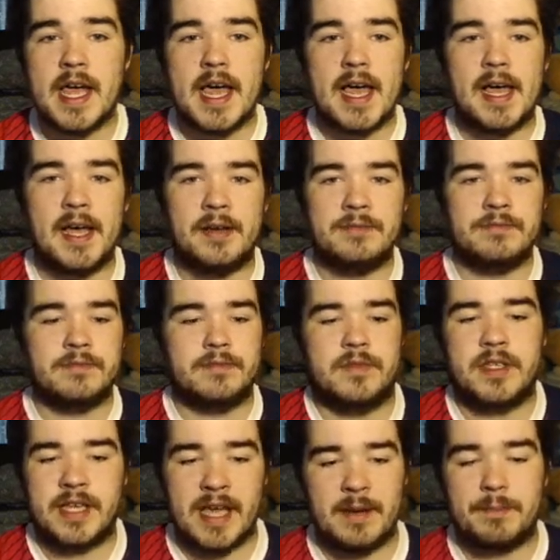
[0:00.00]

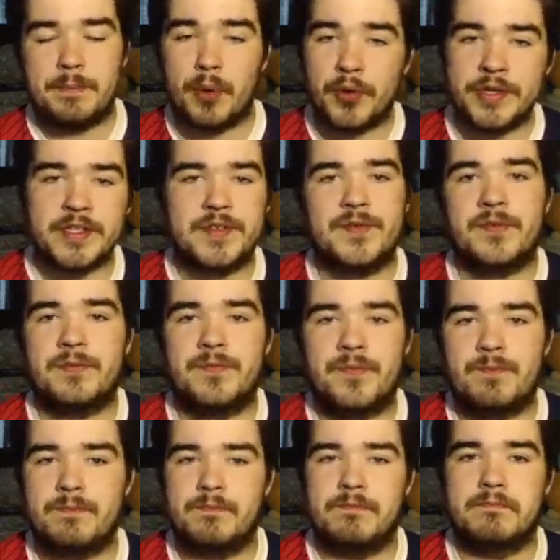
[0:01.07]
You get points,
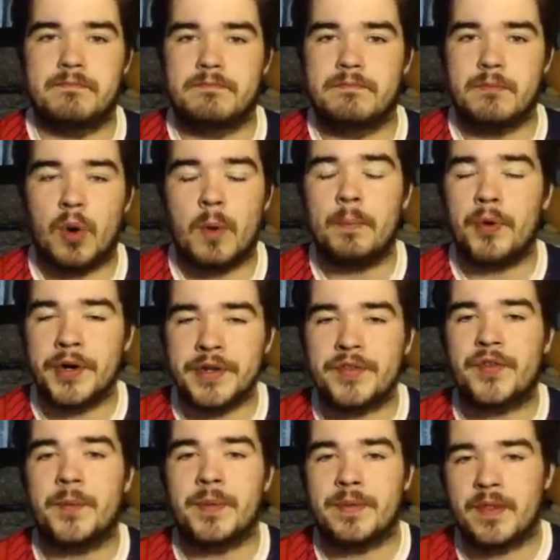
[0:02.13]
more points
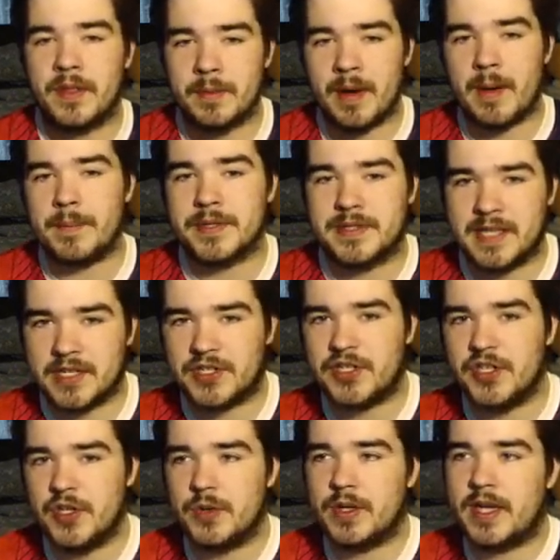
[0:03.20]
for the amount of
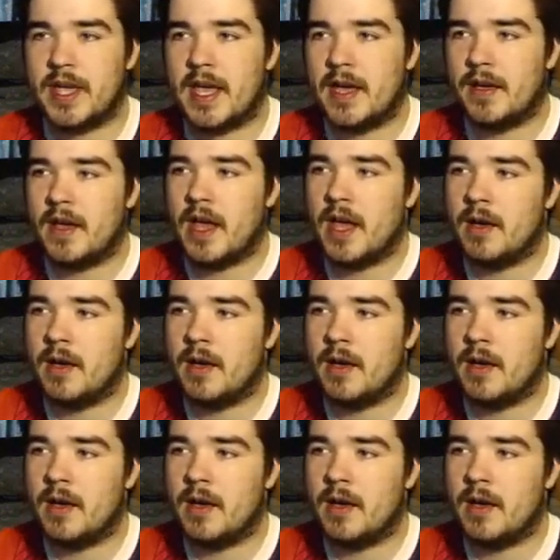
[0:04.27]
possession you get,